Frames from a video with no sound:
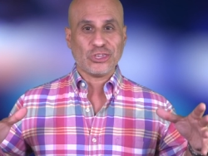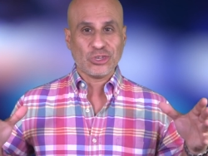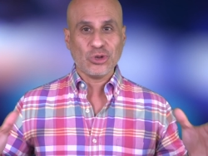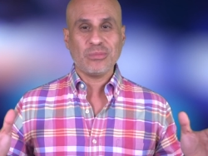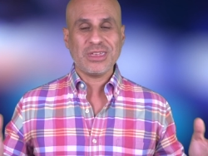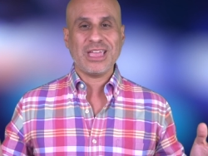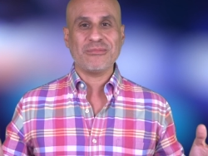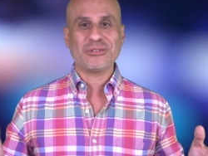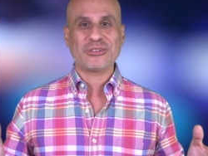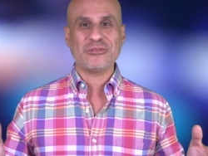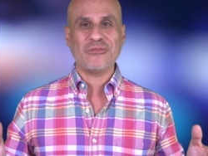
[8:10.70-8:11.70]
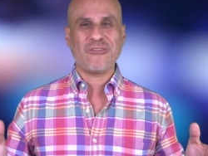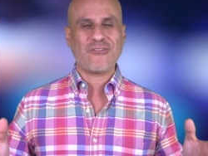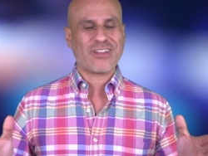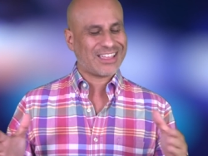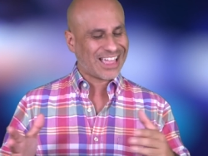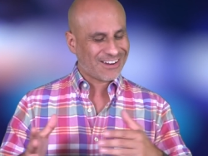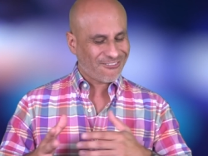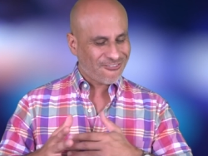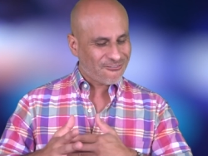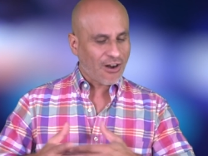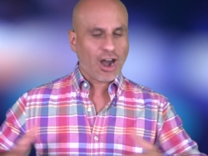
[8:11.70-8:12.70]
you'll be able to get
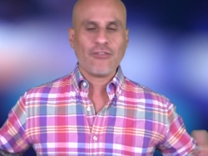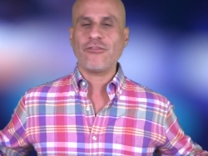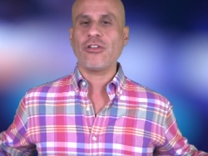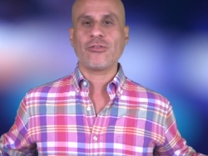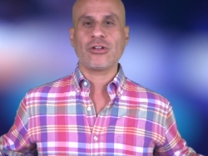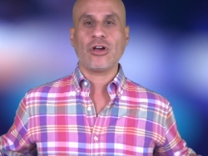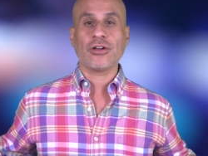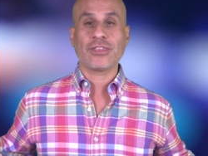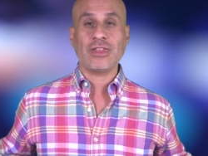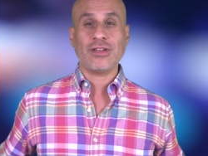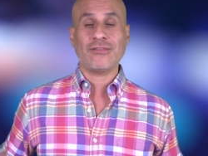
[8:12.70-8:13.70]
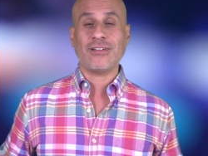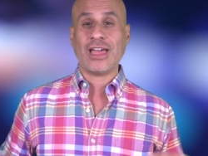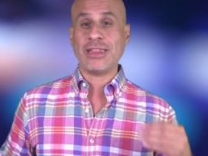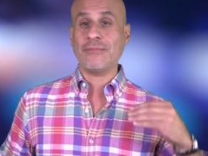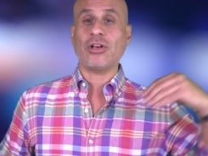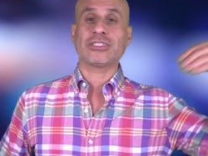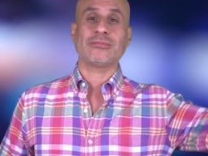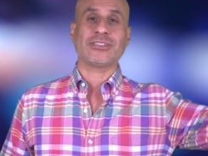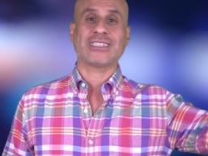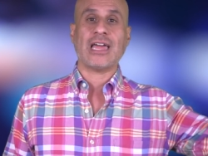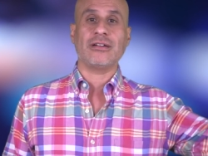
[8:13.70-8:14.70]
far further along than if you have a, an impossible
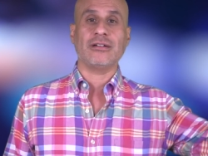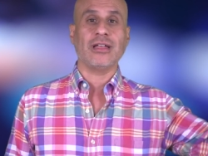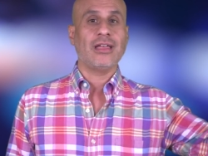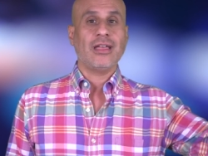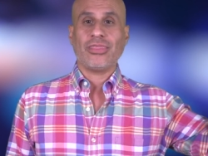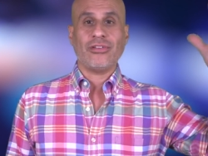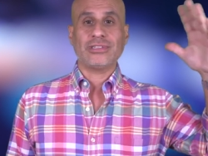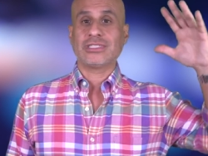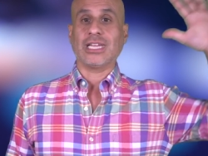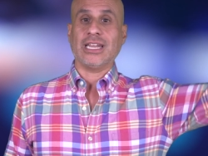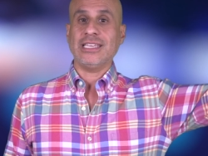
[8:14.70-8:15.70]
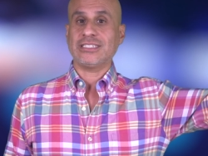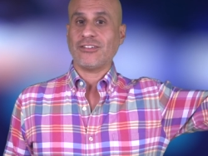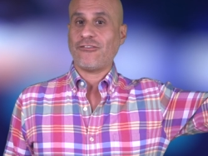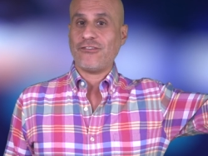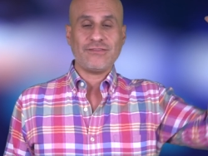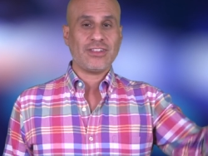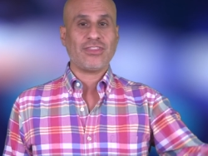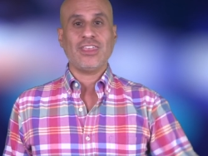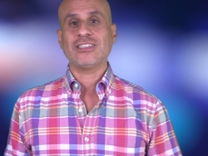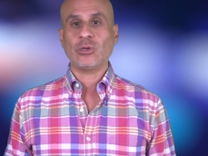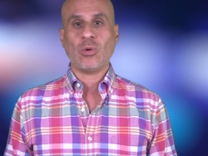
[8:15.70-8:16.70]
standard. There's the list of 50
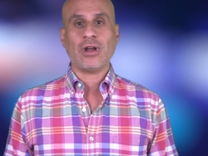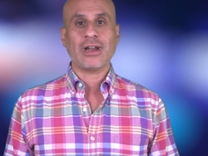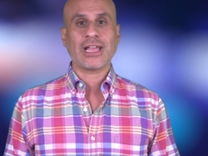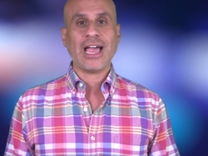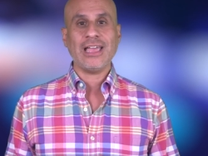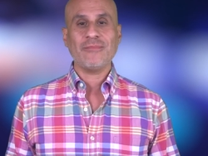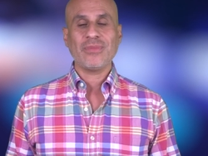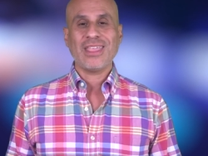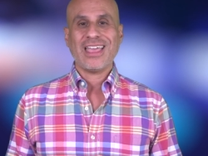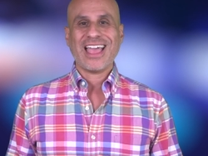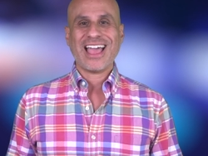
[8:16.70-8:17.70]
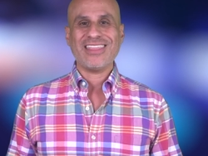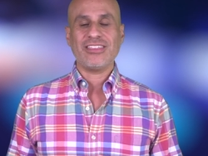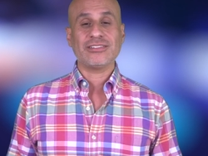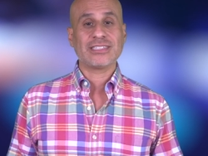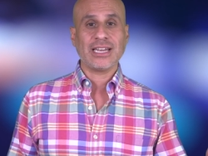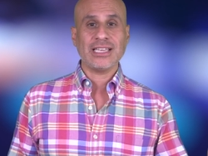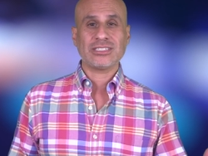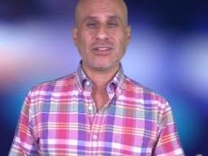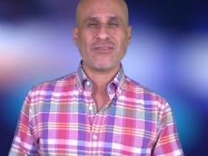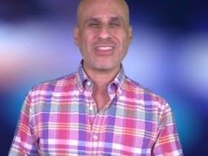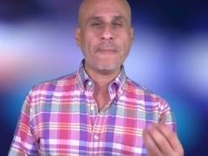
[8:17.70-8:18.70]
things you want in a guy, and there's the list
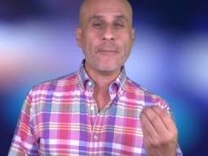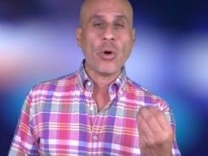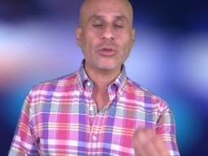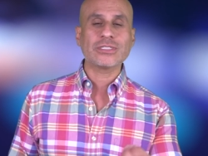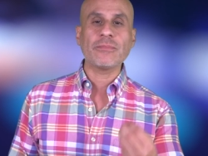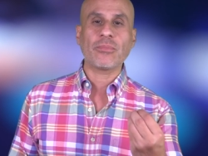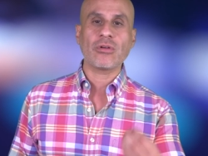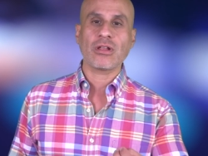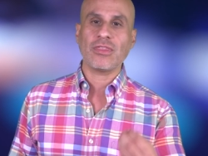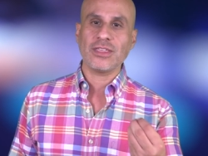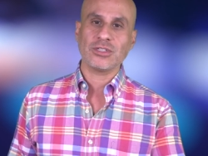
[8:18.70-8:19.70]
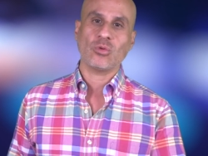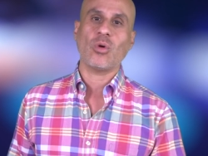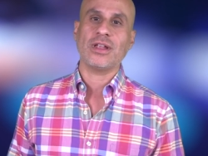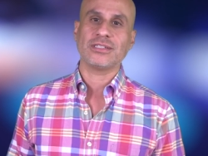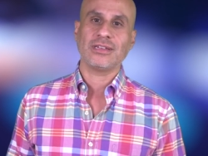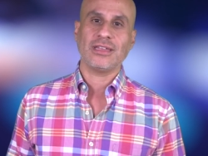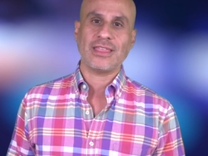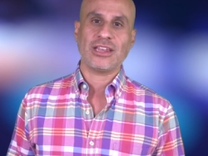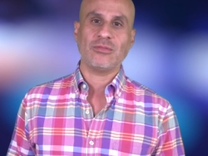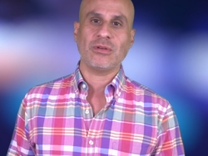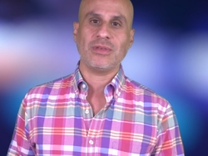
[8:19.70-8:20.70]
of the most important things you want in that
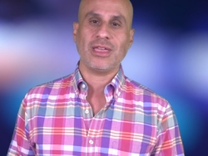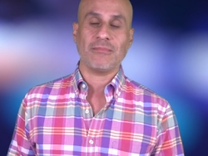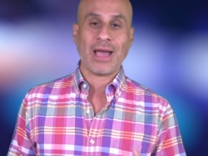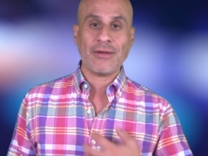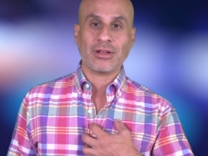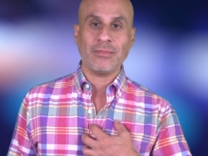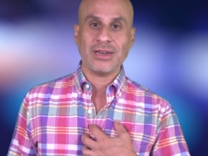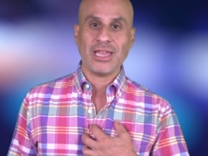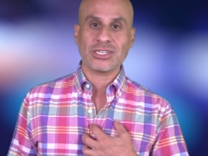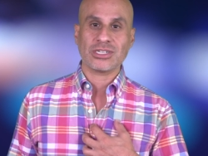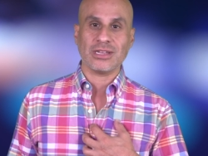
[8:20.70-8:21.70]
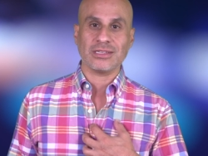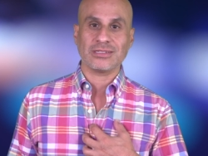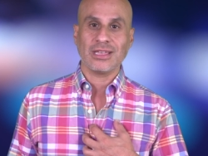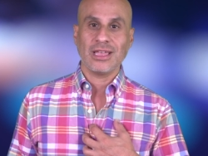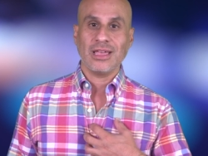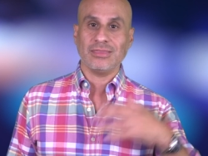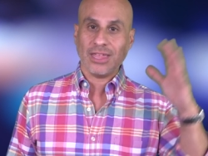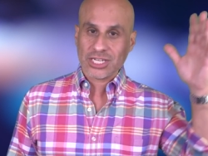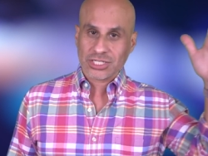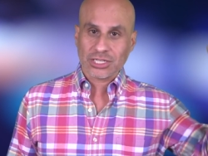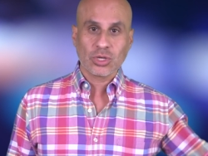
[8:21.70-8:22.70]
human being. My recommendation is
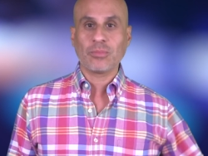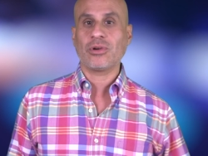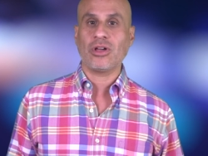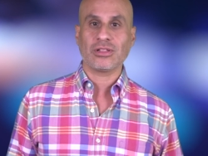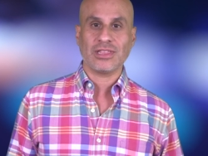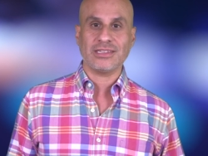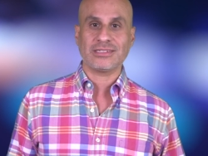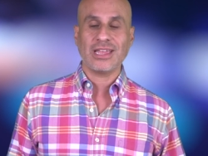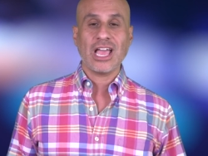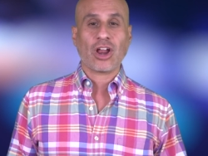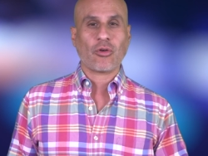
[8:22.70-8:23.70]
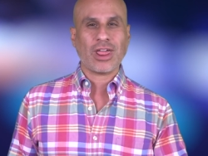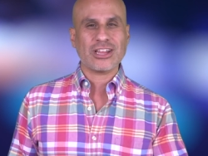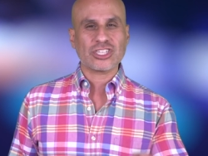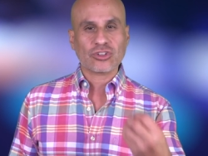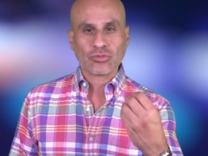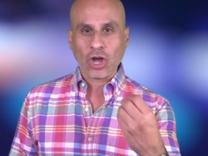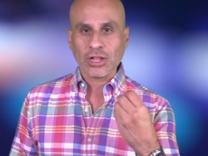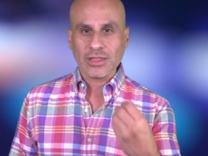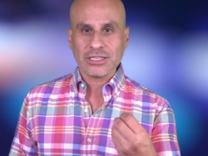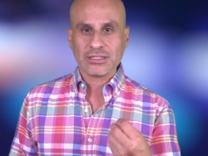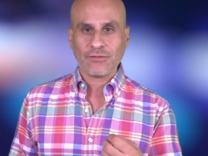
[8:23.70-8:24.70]
ditch the super long list, create a strong
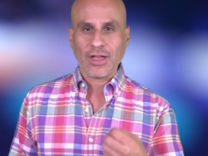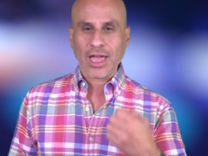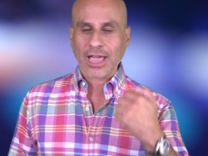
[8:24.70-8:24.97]
list of